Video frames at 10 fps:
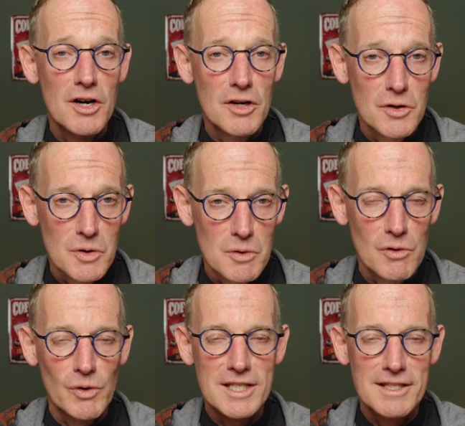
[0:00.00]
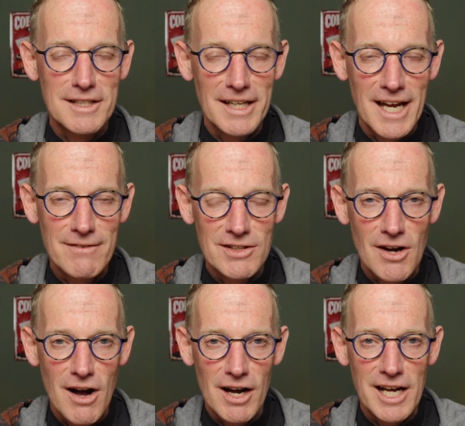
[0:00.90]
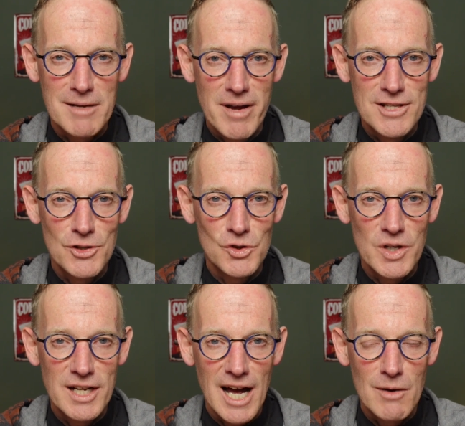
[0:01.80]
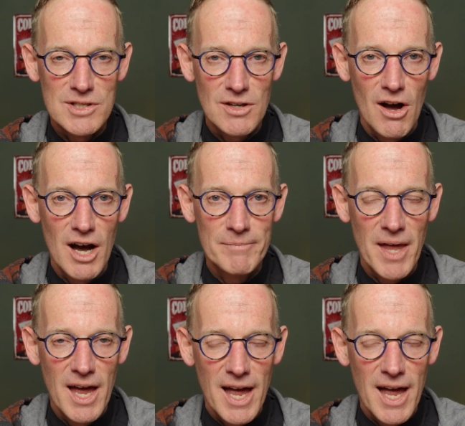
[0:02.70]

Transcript: who recently gave a talk at a men's retreat I was on.